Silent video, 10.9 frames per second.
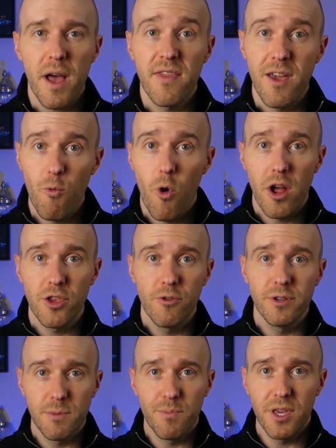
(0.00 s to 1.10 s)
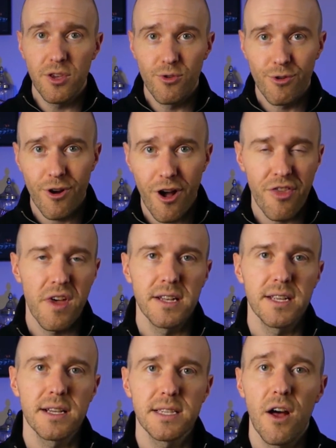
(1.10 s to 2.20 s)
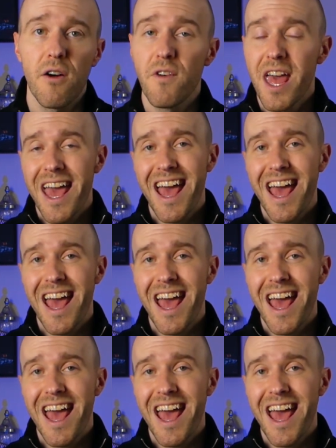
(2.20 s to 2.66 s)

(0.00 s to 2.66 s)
and they want you to be your authentic self